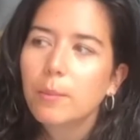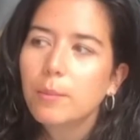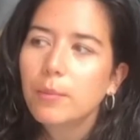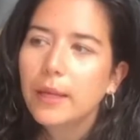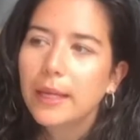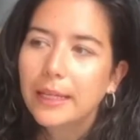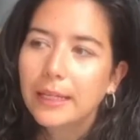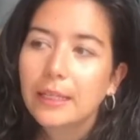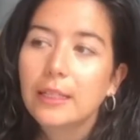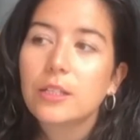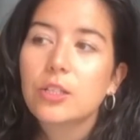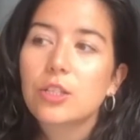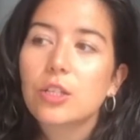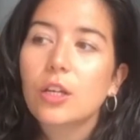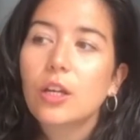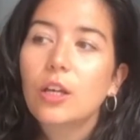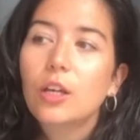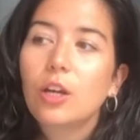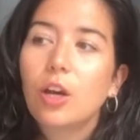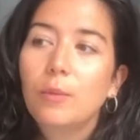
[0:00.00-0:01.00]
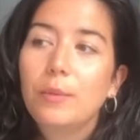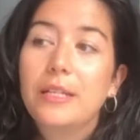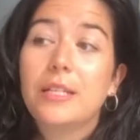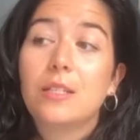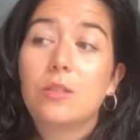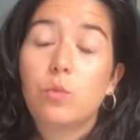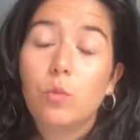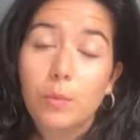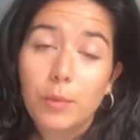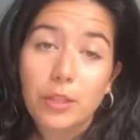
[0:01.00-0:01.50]
English
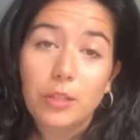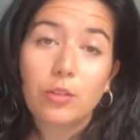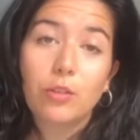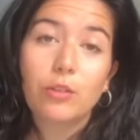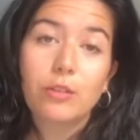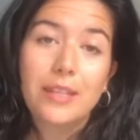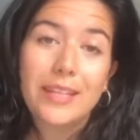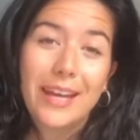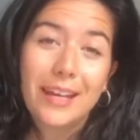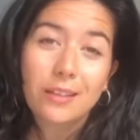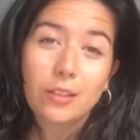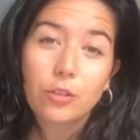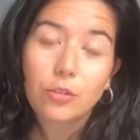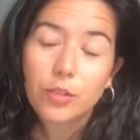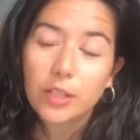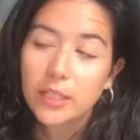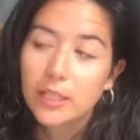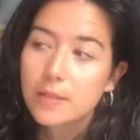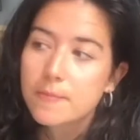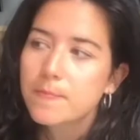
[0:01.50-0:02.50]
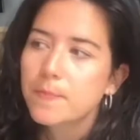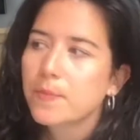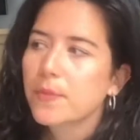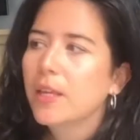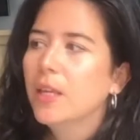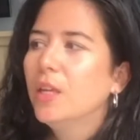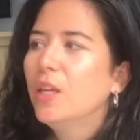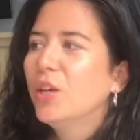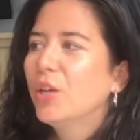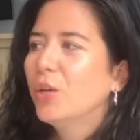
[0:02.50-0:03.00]
communist woman called Nan Green,
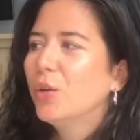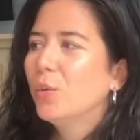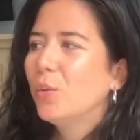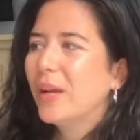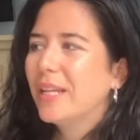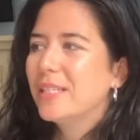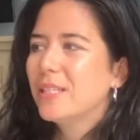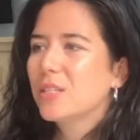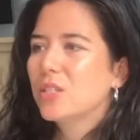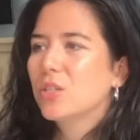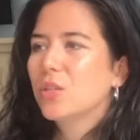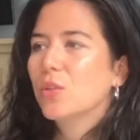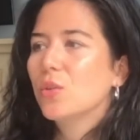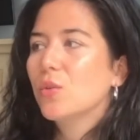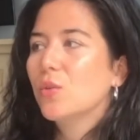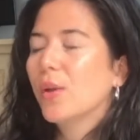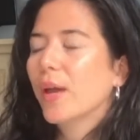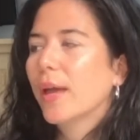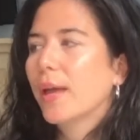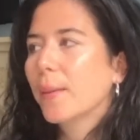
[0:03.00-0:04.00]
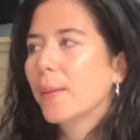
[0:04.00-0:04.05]
who went to